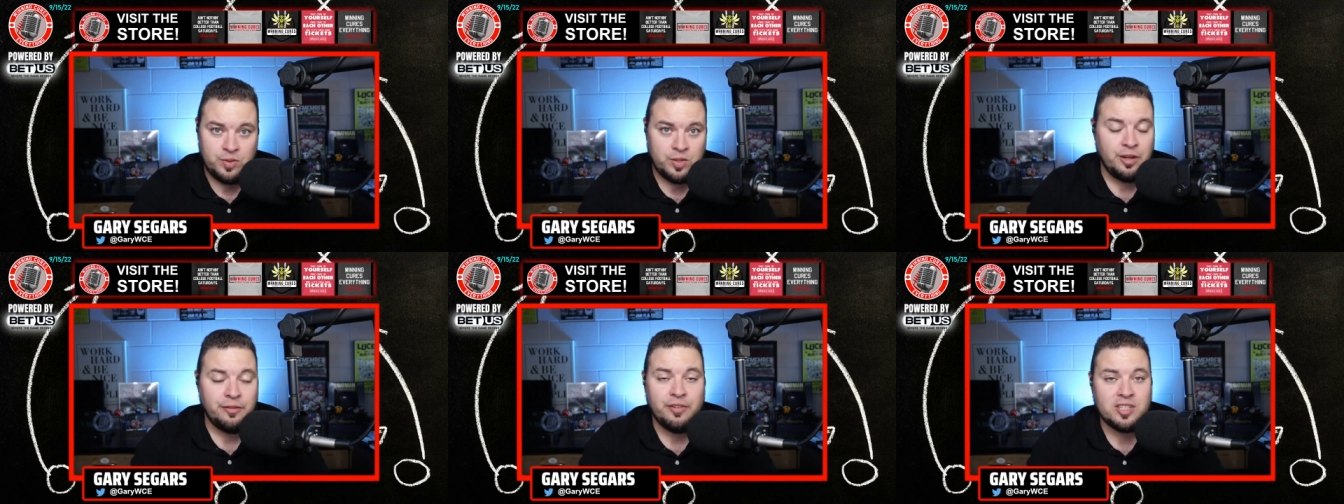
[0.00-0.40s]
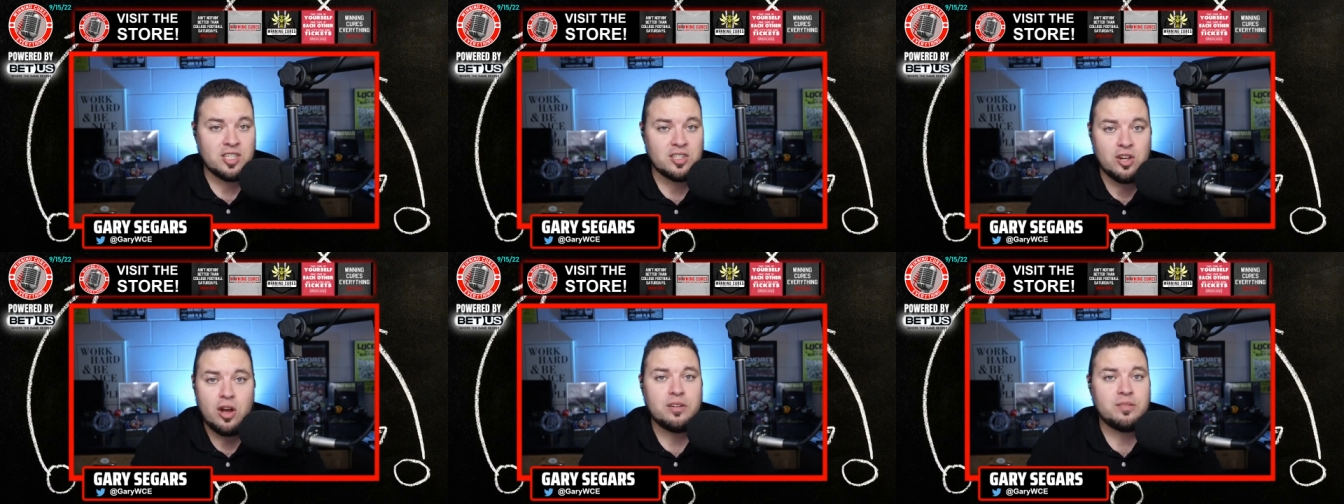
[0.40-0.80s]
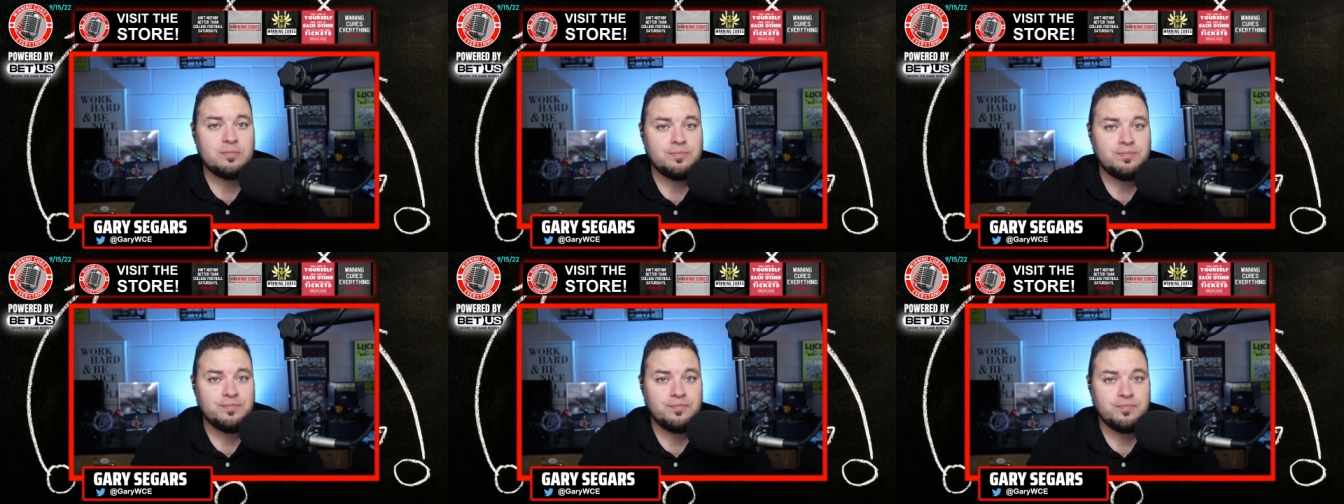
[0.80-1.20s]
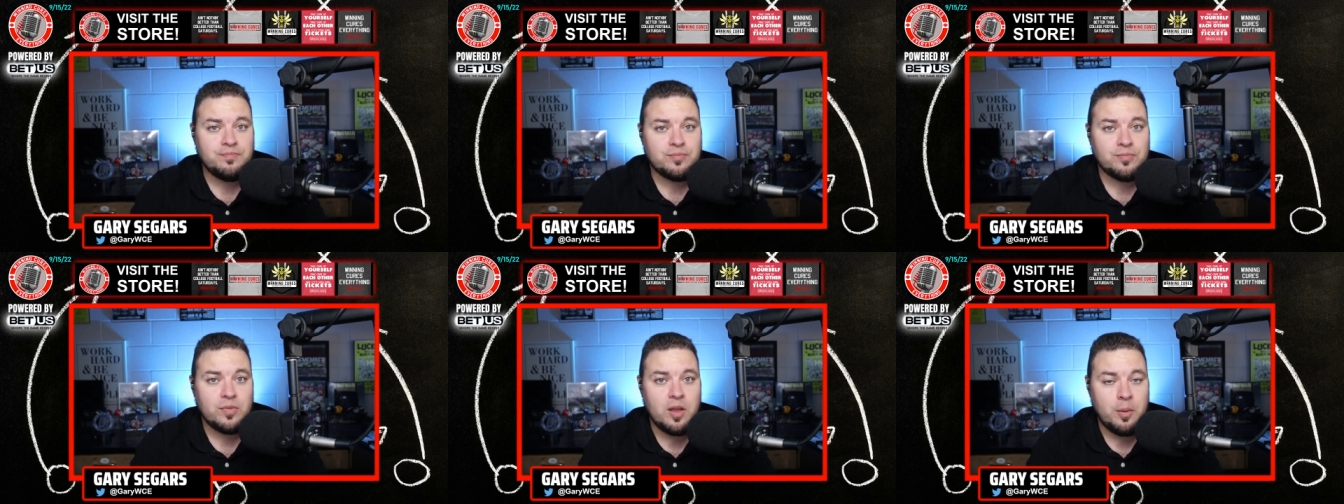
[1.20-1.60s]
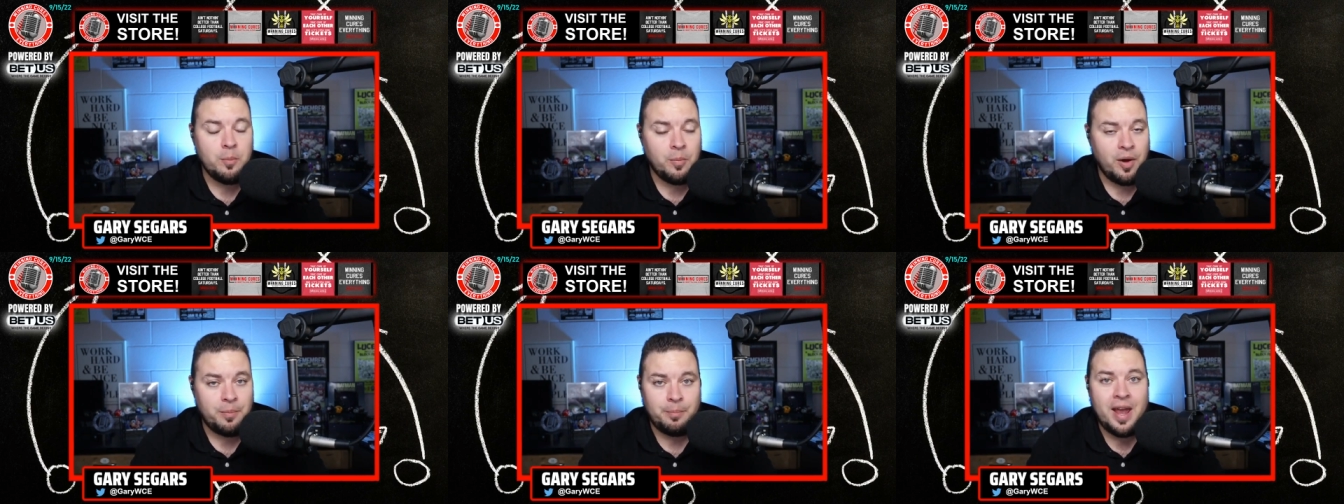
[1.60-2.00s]
defense is good,
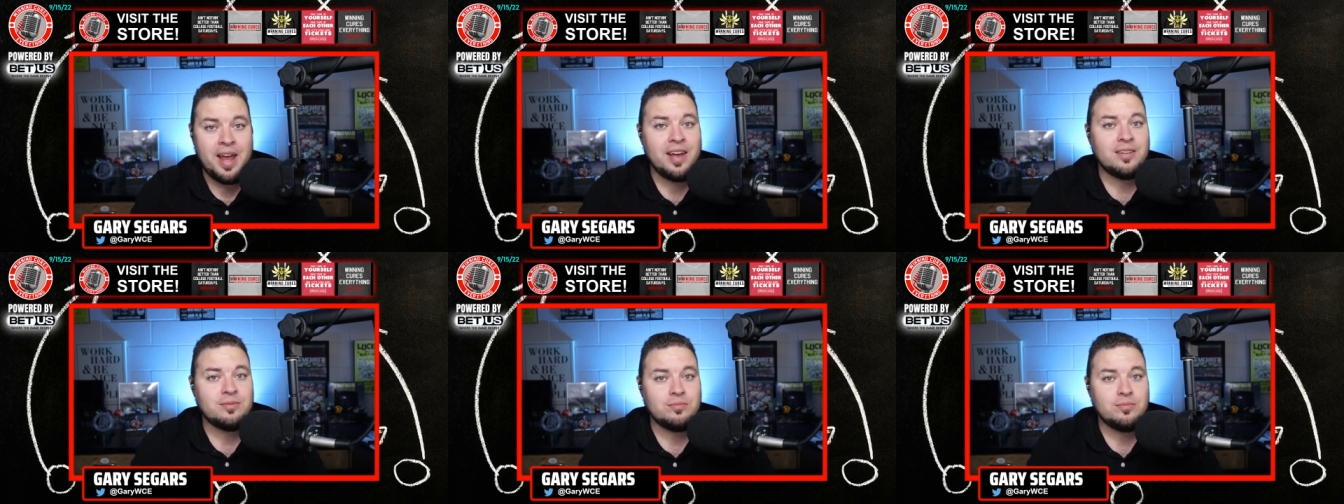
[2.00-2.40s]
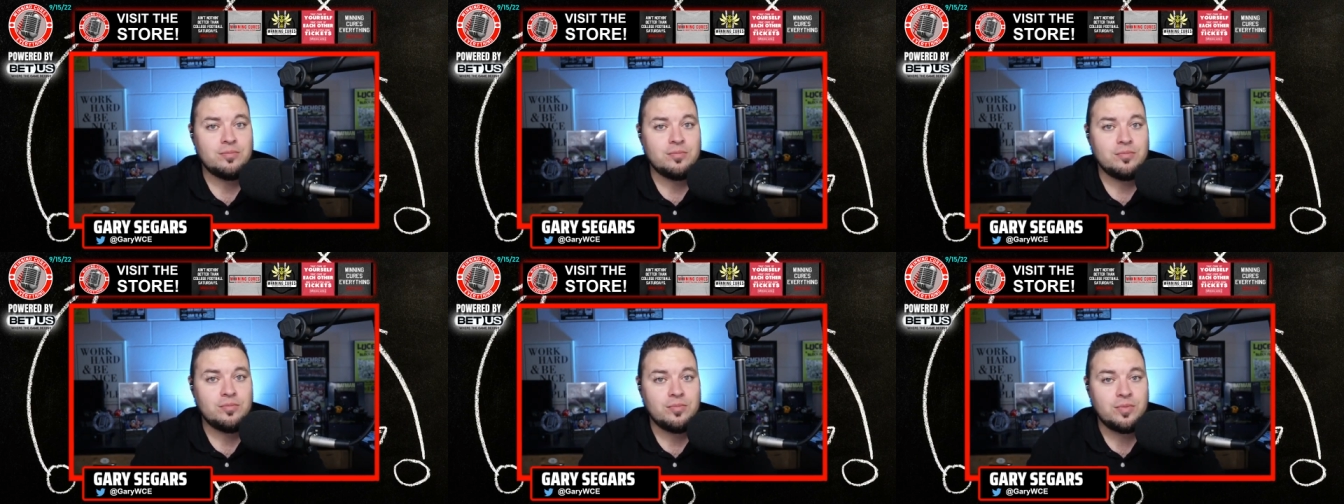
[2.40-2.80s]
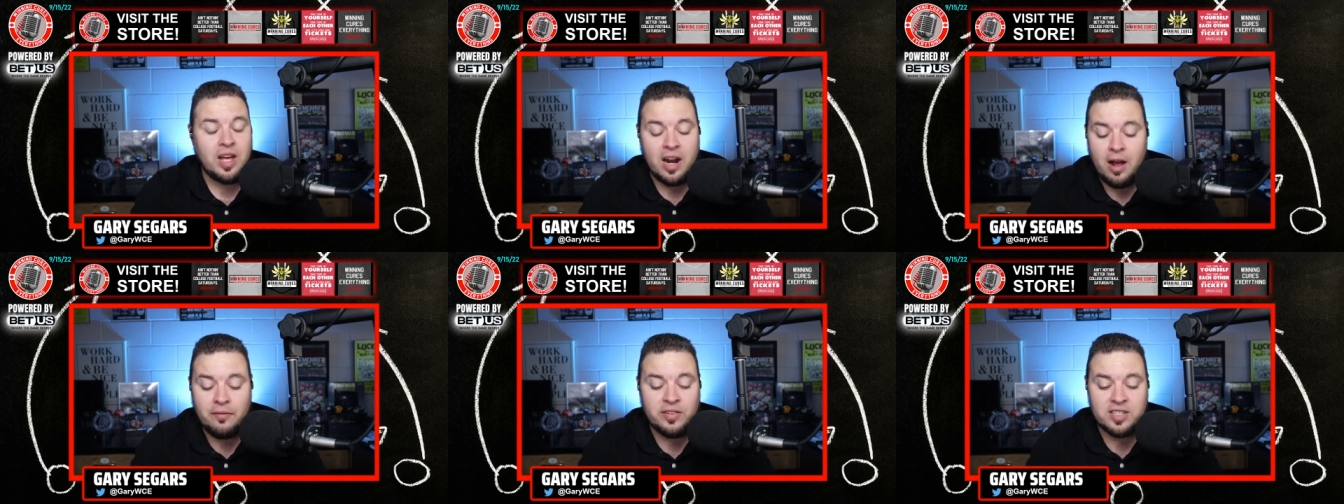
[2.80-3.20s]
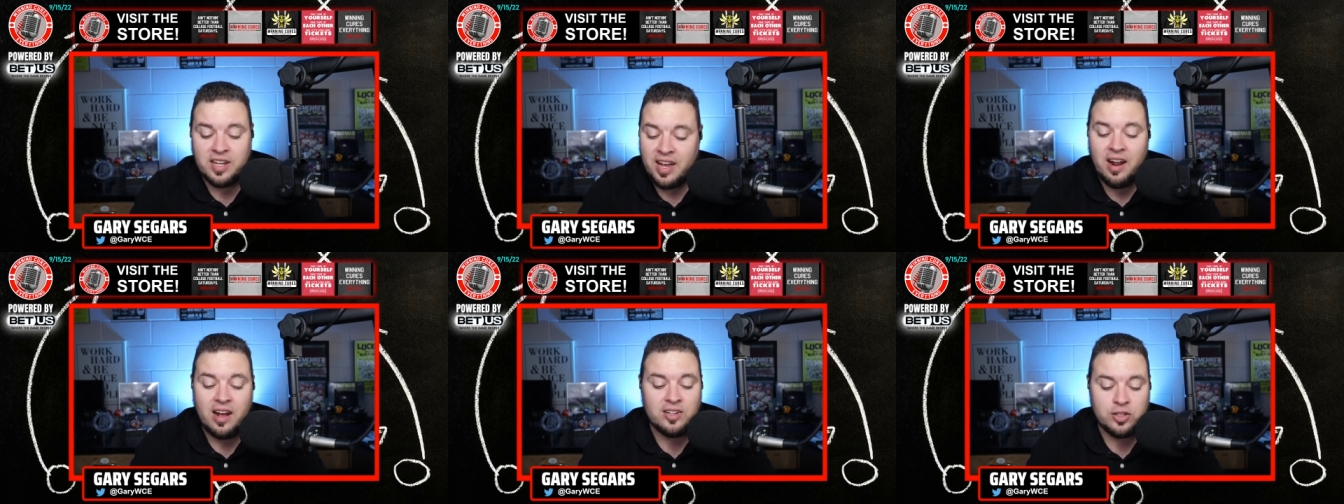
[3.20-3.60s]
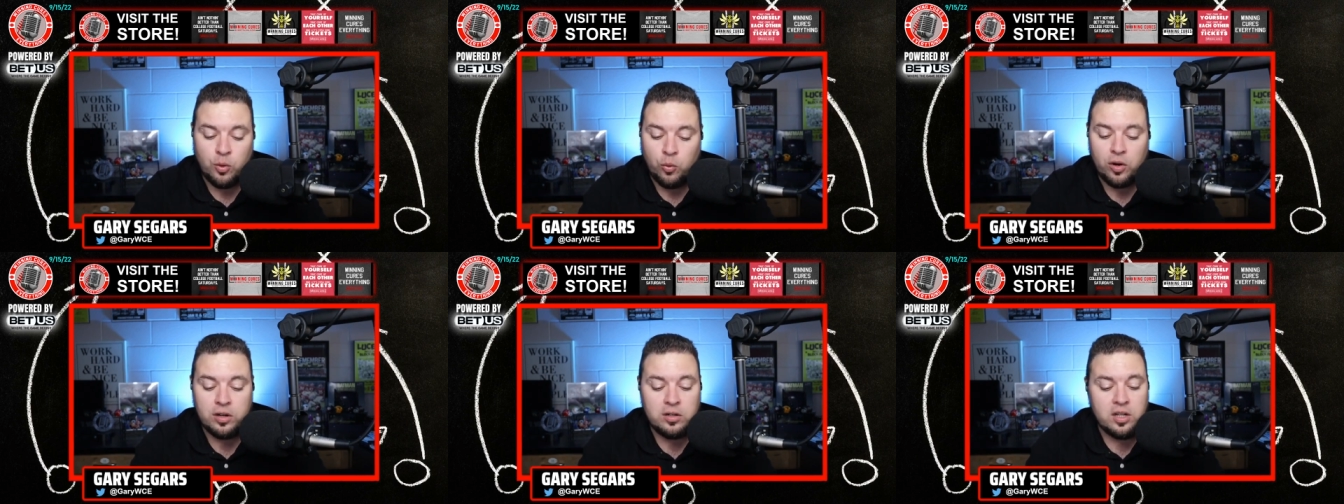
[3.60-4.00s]
but, man, that offense cannot
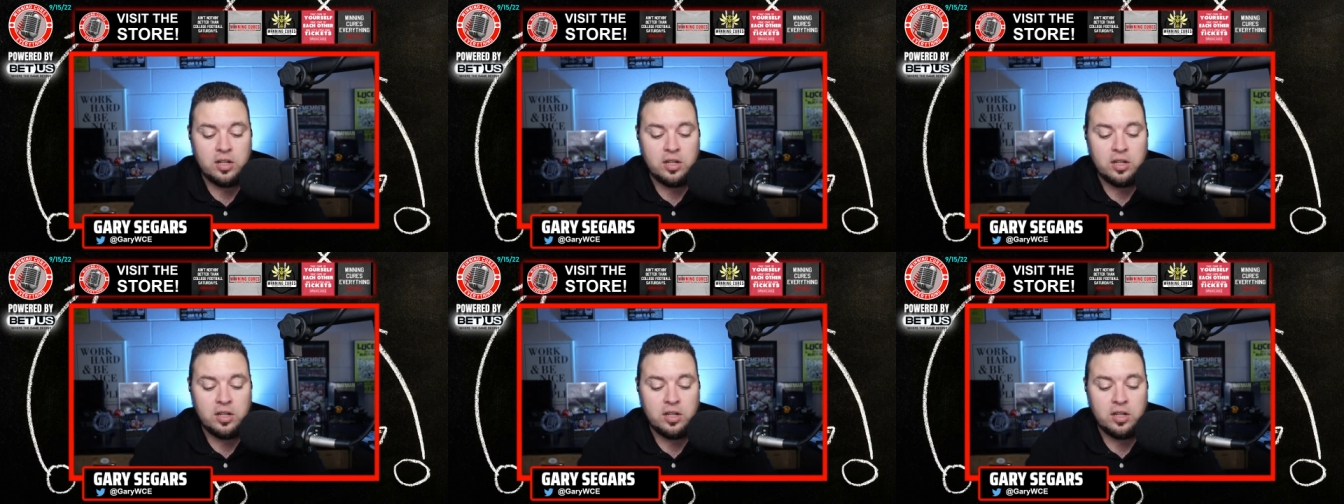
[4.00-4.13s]
score.